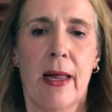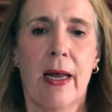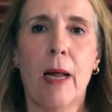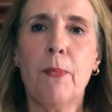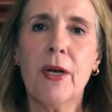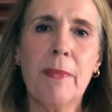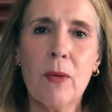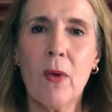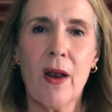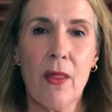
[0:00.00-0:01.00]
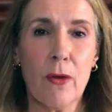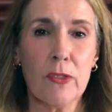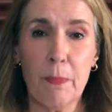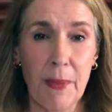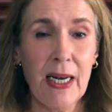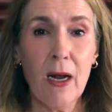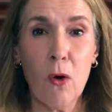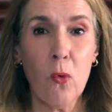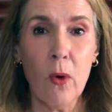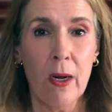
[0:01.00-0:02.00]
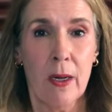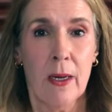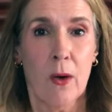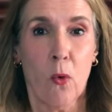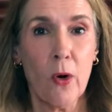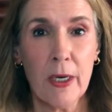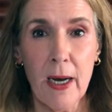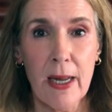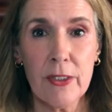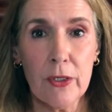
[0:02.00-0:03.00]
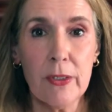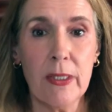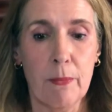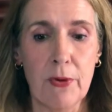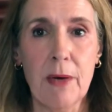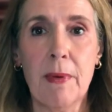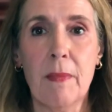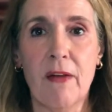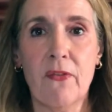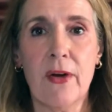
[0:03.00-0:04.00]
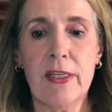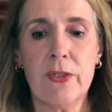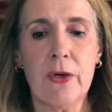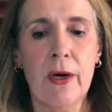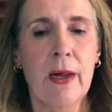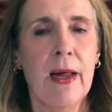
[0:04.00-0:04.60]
and I put them in one of those Beano organizers and put them in my freezer,